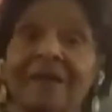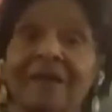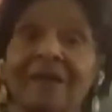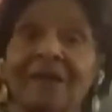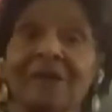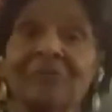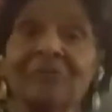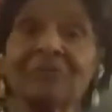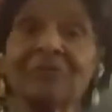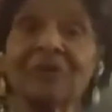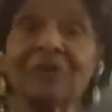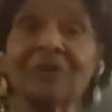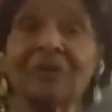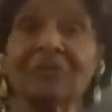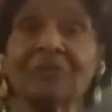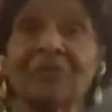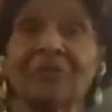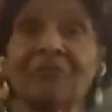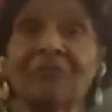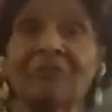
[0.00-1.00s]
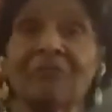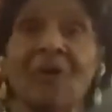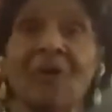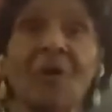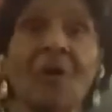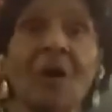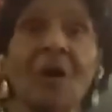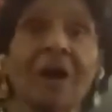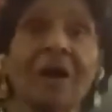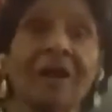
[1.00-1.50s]
And then for 4
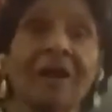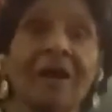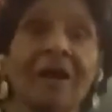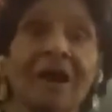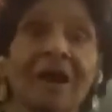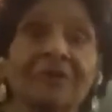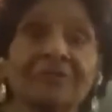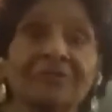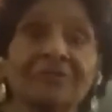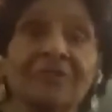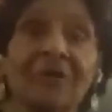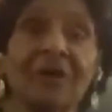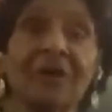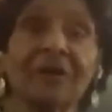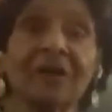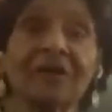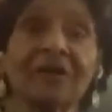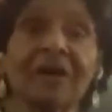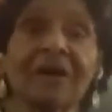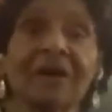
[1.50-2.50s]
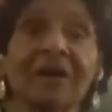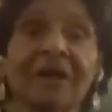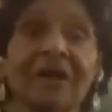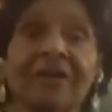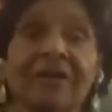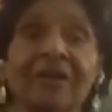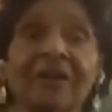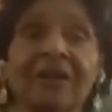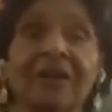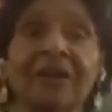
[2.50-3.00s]
o'clock, I start looking at the
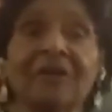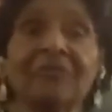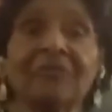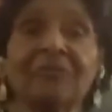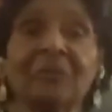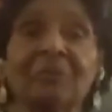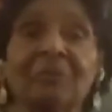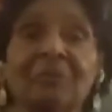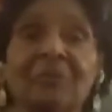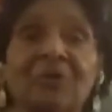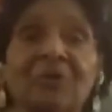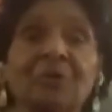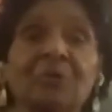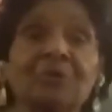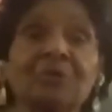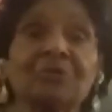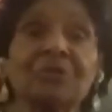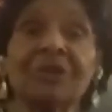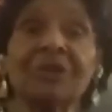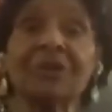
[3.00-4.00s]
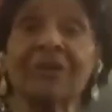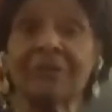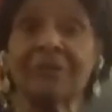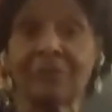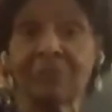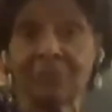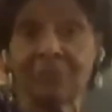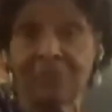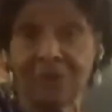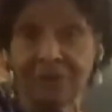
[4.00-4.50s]
different news and the
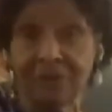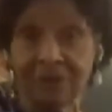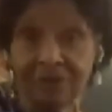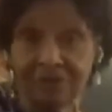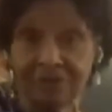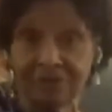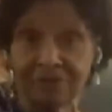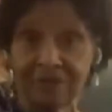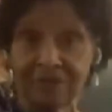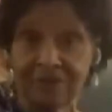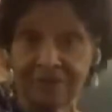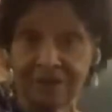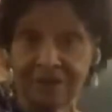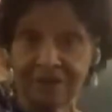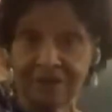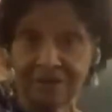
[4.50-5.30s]
programs and things.